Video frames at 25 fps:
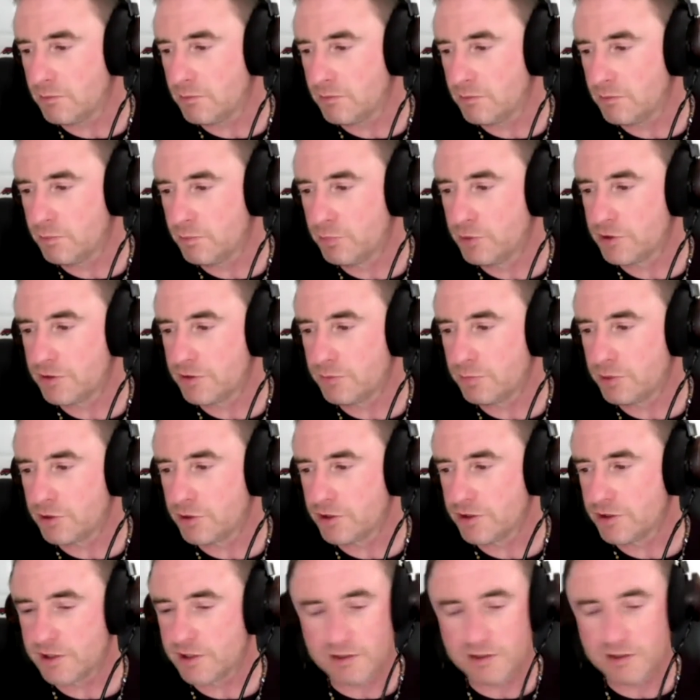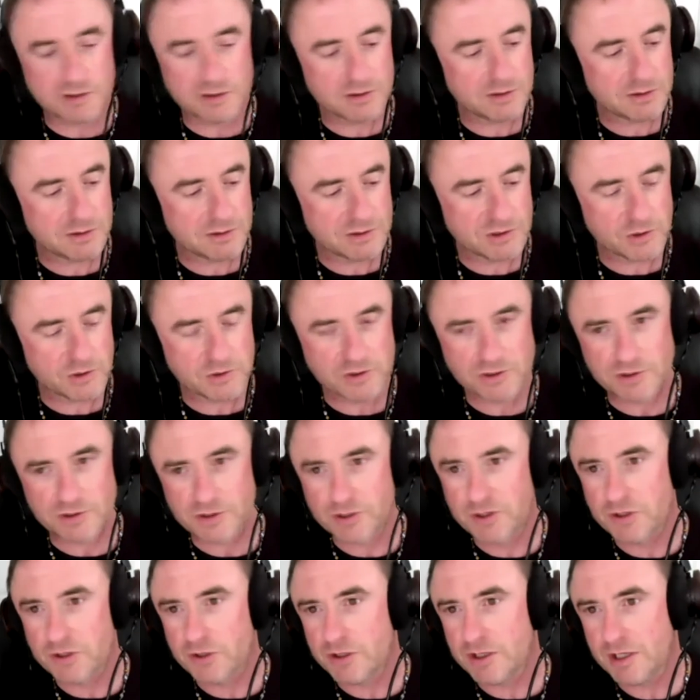pu- pushing Social
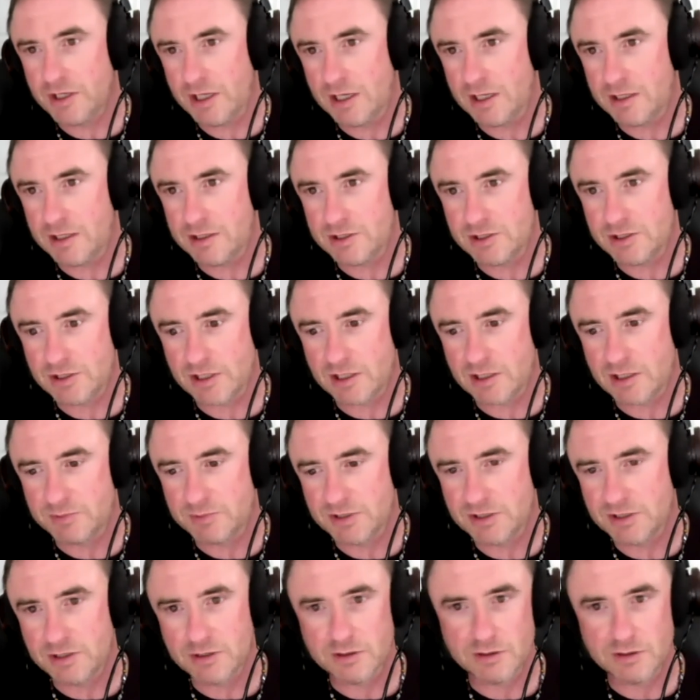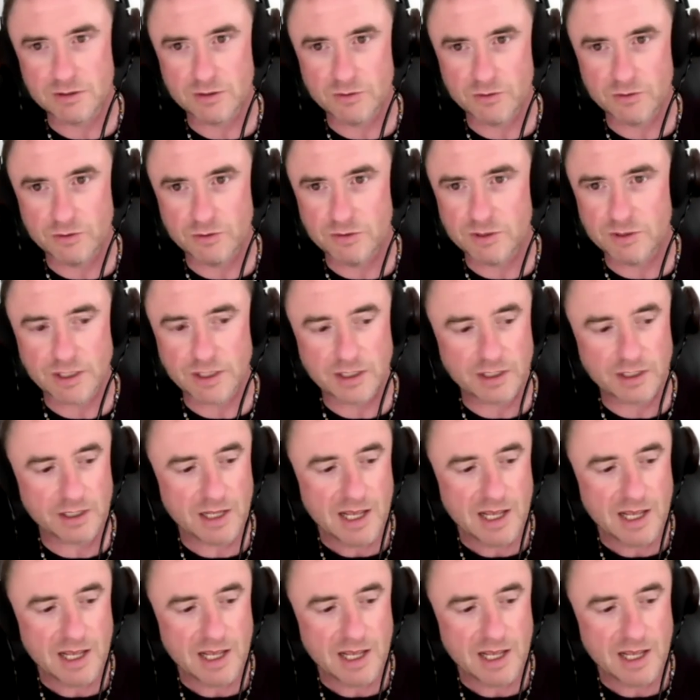Security age, and I'm still doing it.